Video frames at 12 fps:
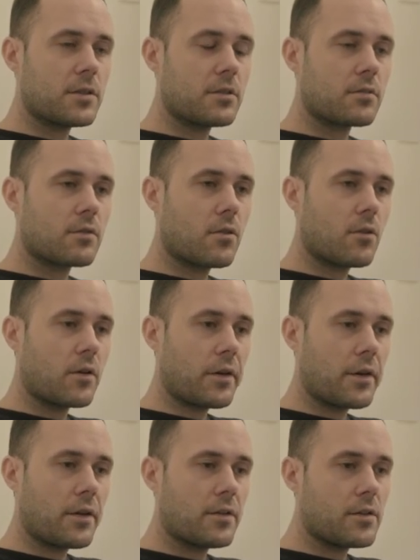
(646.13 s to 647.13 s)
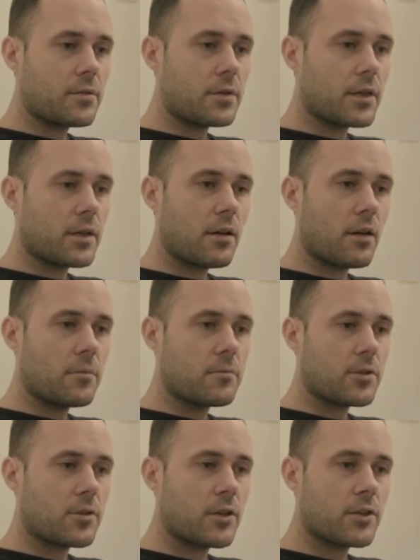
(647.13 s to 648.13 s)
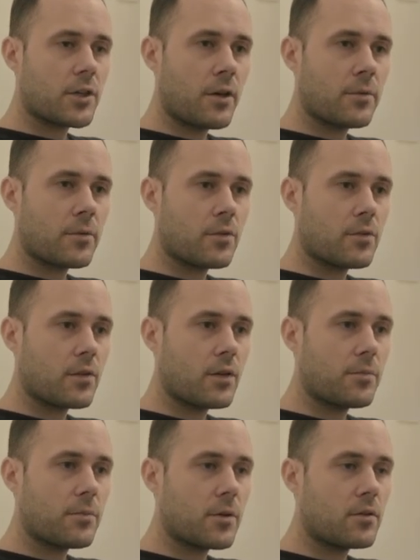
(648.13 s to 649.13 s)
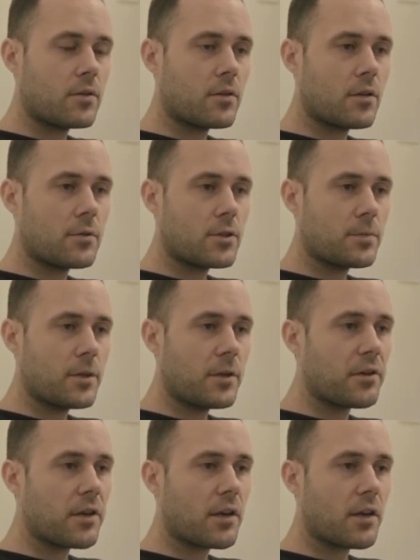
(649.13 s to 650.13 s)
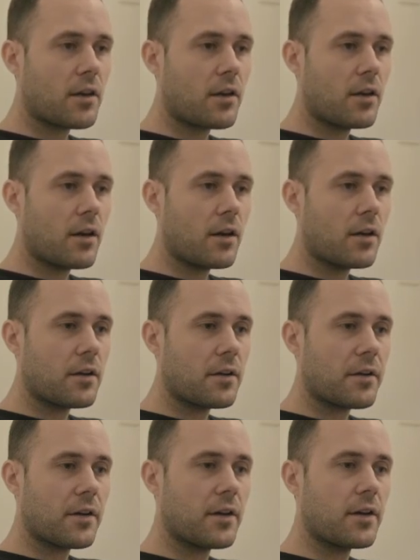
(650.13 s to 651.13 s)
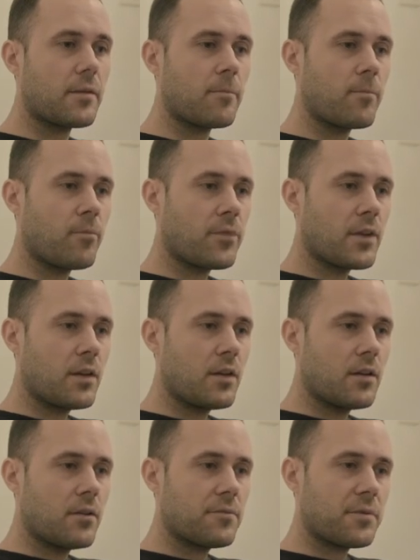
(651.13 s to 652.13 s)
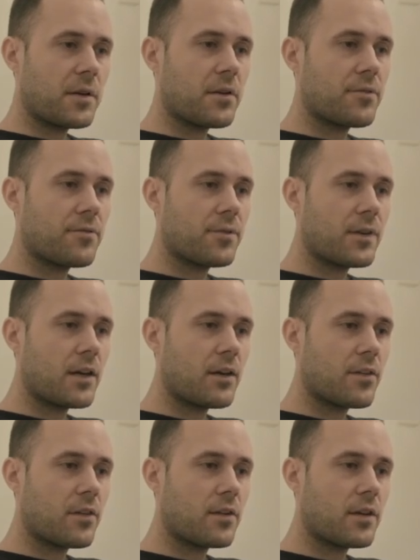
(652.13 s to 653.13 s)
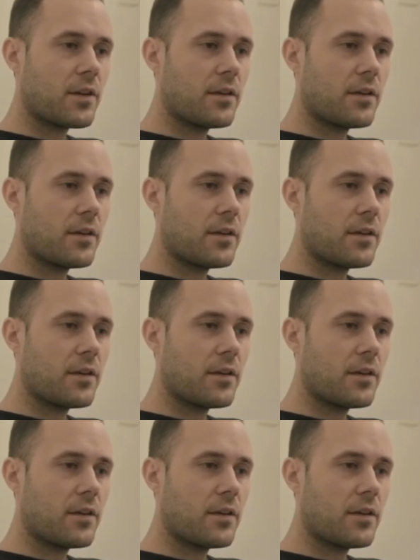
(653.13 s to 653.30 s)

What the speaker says: quite into it, strategy games and stuff. But I've just been digging and found this Farsight